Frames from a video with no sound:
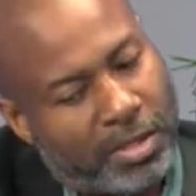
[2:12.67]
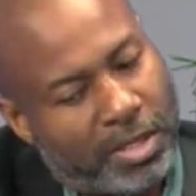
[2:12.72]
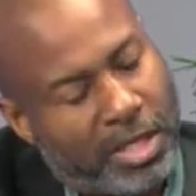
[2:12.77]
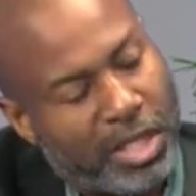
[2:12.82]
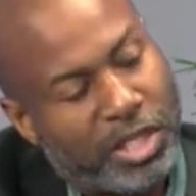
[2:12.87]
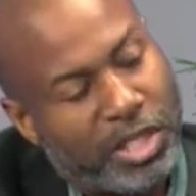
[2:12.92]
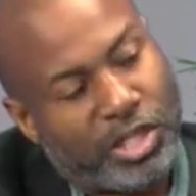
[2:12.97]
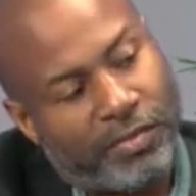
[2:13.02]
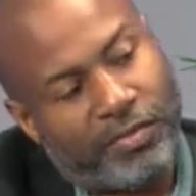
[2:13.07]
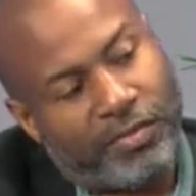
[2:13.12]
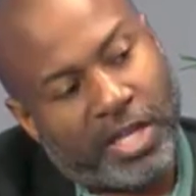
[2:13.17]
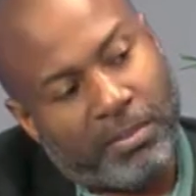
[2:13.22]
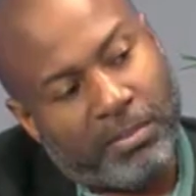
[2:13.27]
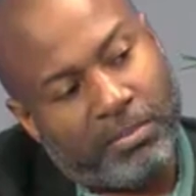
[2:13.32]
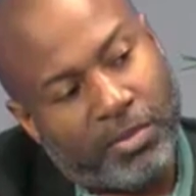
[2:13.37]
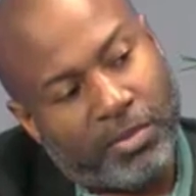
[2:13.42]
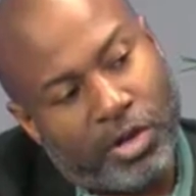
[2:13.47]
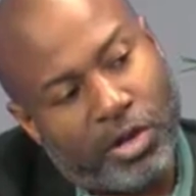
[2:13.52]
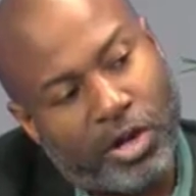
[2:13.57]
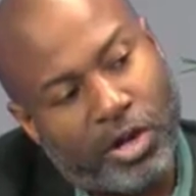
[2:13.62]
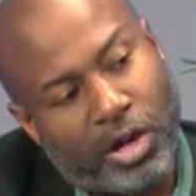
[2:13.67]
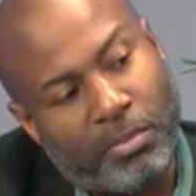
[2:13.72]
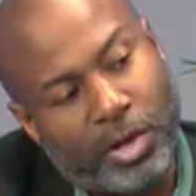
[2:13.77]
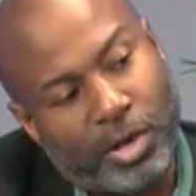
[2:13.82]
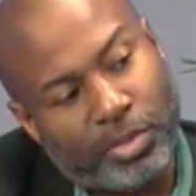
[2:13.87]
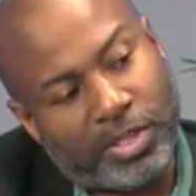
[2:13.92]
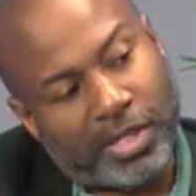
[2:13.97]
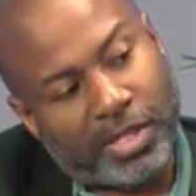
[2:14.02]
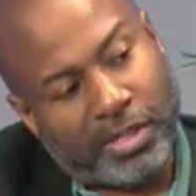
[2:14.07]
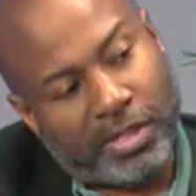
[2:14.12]
each of them come
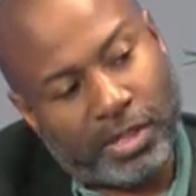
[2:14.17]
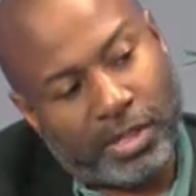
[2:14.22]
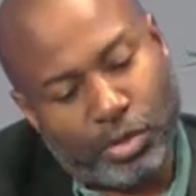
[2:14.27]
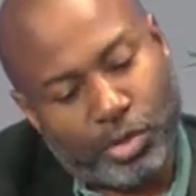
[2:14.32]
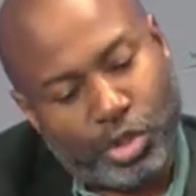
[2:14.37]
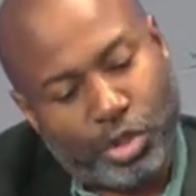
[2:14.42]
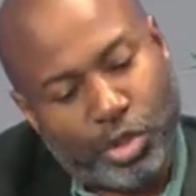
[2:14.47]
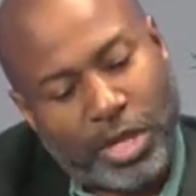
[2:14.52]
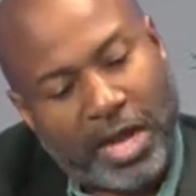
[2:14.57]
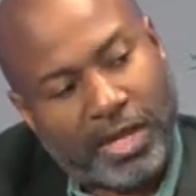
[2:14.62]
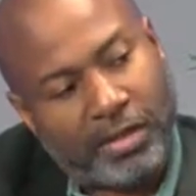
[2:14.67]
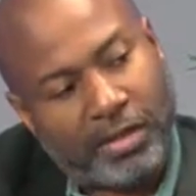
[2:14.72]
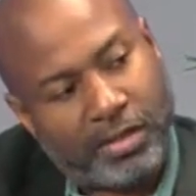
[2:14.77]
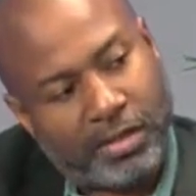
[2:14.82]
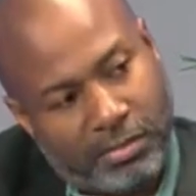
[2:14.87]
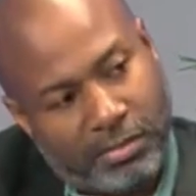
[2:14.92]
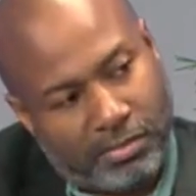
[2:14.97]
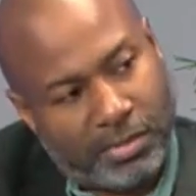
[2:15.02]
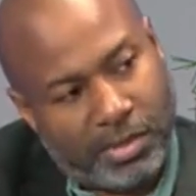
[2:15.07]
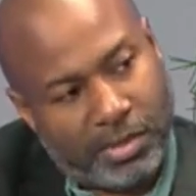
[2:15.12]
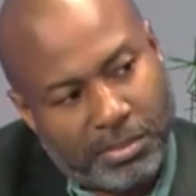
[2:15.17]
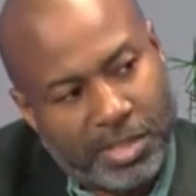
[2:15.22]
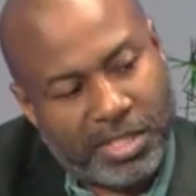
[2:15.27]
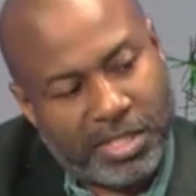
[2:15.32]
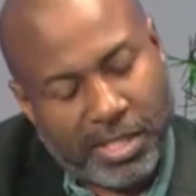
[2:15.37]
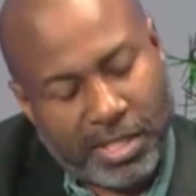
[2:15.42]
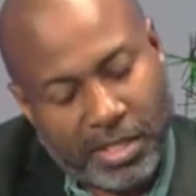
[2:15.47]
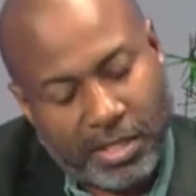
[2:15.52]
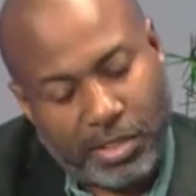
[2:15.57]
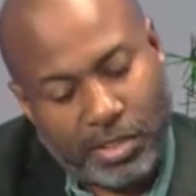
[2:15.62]
out, you know, so you had, let me
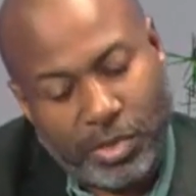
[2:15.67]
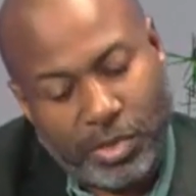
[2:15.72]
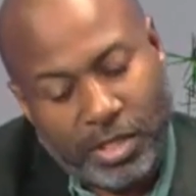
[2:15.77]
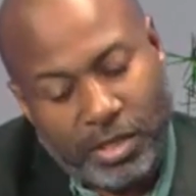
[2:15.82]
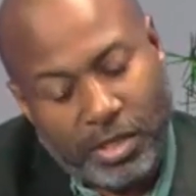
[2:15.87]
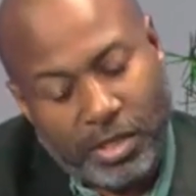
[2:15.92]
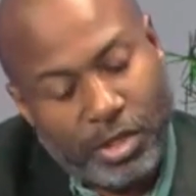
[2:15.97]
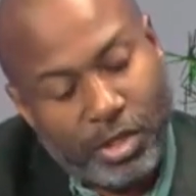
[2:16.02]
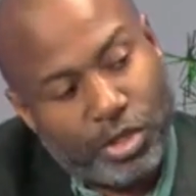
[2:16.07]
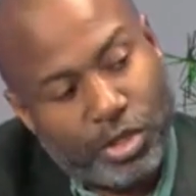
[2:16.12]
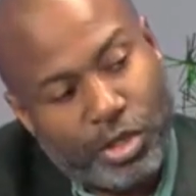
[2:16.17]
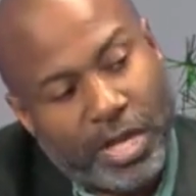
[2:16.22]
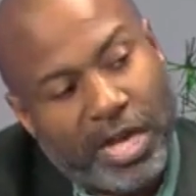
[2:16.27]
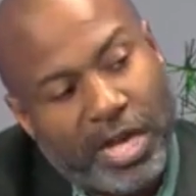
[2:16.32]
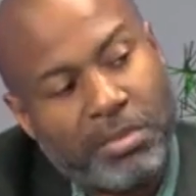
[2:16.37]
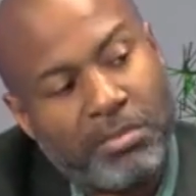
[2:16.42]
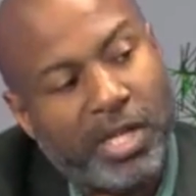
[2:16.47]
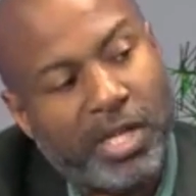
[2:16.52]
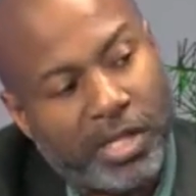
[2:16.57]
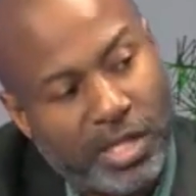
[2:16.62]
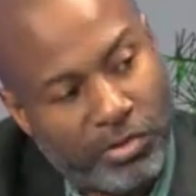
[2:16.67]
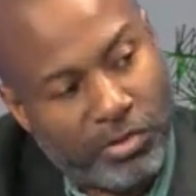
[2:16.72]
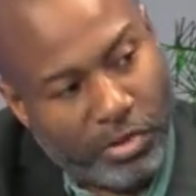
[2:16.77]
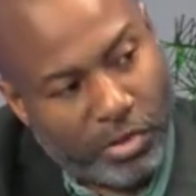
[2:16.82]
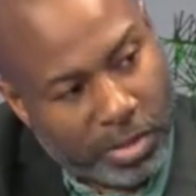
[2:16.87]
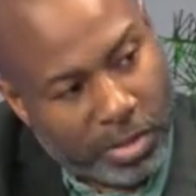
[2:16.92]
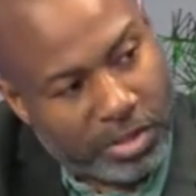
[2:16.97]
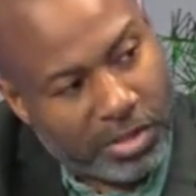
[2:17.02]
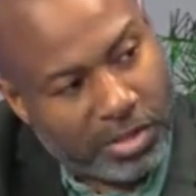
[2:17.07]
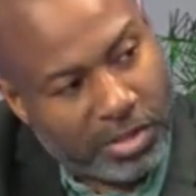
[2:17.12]
say it this way, so you had Melanie
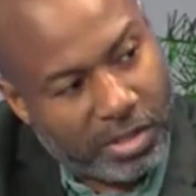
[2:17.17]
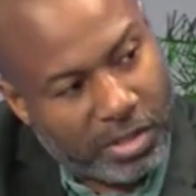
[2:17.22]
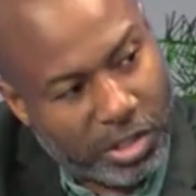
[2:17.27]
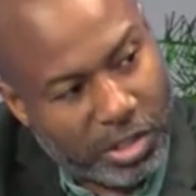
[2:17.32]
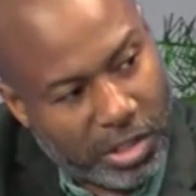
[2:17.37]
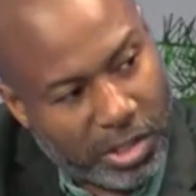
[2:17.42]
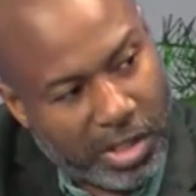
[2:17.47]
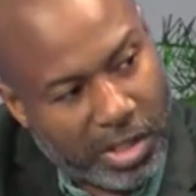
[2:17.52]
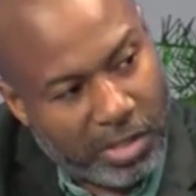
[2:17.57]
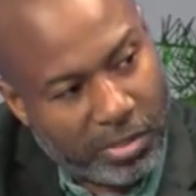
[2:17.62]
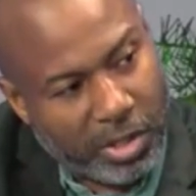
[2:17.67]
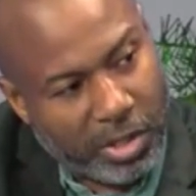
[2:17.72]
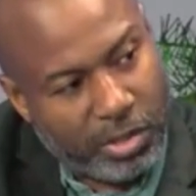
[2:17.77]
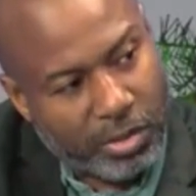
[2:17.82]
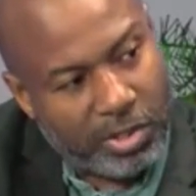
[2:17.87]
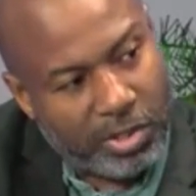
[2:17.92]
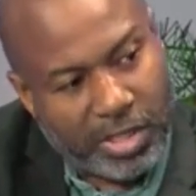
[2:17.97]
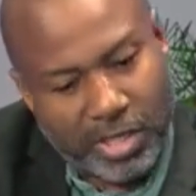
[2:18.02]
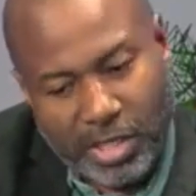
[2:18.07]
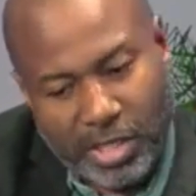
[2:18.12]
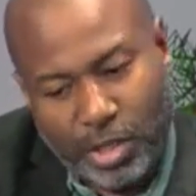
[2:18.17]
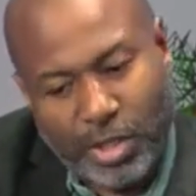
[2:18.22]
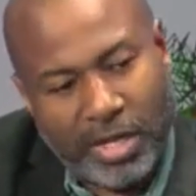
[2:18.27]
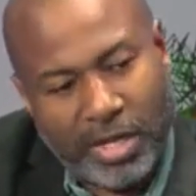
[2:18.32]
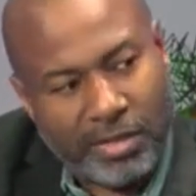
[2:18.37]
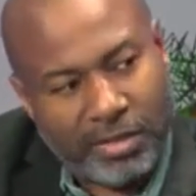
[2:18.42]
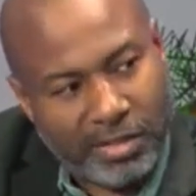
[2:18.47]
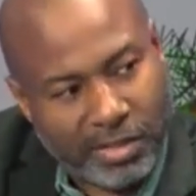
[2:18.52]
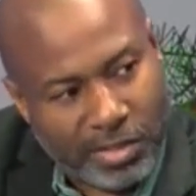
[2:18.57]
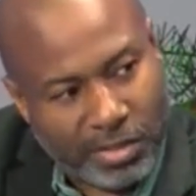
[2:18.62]
Roberts, she came out, and then you
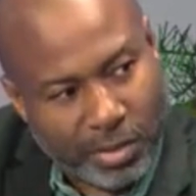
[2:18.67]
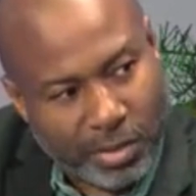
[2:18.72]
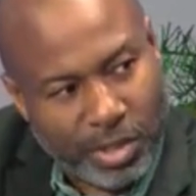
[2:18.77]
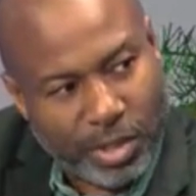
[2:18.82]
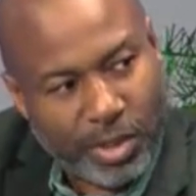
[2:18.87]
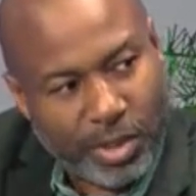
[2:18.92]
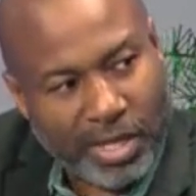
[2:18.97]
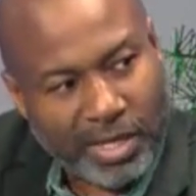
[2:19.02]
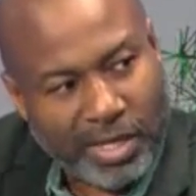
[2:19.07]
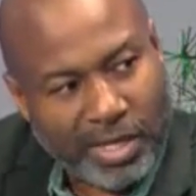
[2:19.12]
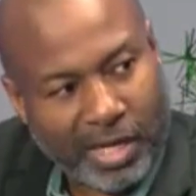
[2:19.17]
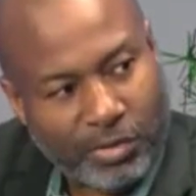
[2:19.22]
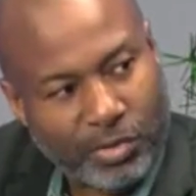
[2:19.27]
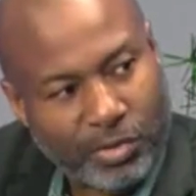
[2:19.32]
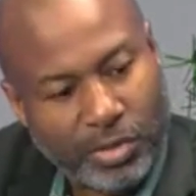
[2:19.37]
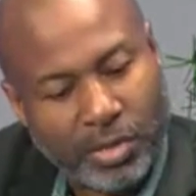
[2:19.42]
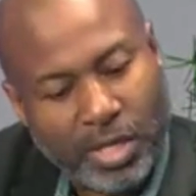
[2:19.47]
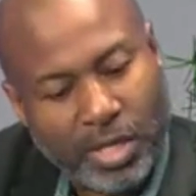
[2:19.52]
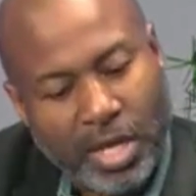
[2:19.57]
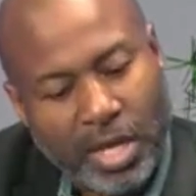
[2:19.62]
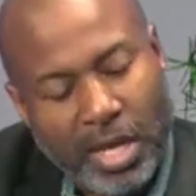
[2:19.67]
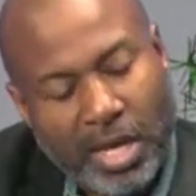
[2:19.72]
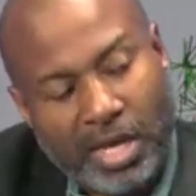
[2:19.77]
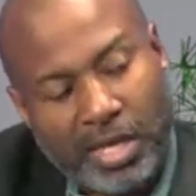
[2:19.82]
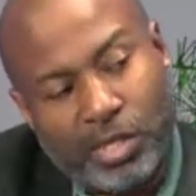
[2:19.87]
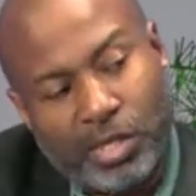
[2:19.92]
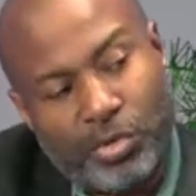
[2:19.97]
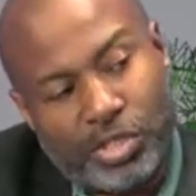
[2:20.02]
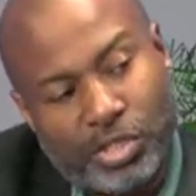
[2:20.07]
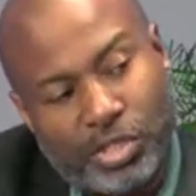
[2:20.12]
had this one and you had that one.
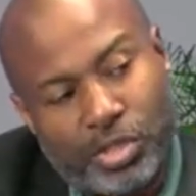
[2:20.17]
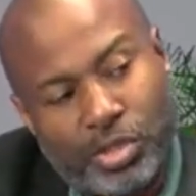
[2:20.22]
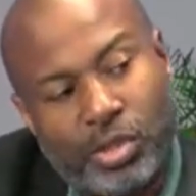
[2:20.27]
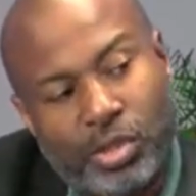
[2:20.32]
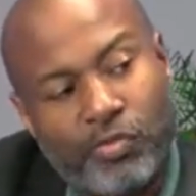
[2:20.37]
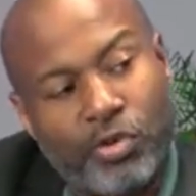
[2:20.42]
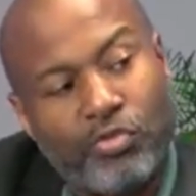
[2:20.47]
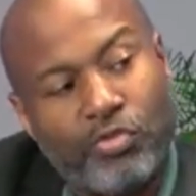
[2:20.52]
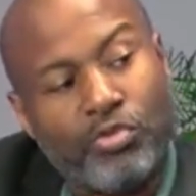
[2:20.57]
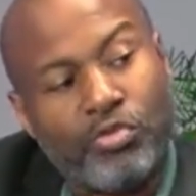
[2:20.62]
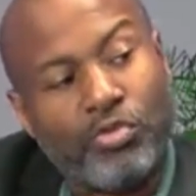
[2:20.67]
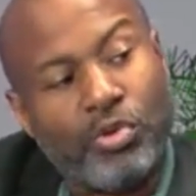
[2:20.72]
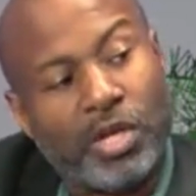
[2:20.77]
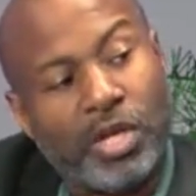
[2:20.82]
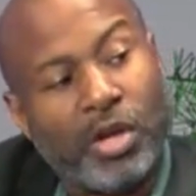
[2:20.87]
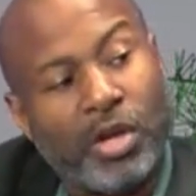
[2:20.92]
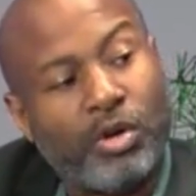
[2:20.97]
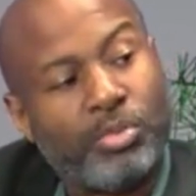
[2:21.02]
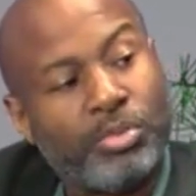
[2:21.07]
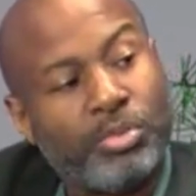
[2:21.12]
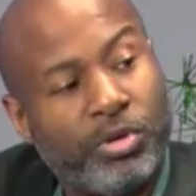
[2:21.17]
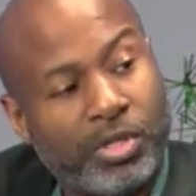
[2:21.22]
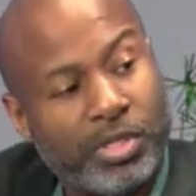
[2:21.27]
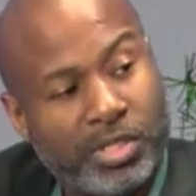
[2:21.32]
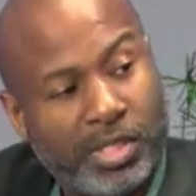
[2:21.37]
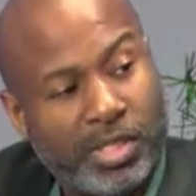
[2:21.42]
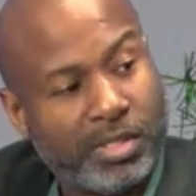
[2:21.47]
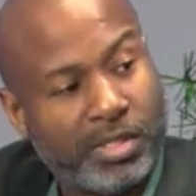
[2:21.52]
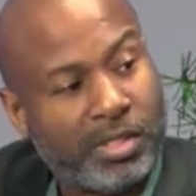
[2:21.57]
And there was a sort of a ruling out process.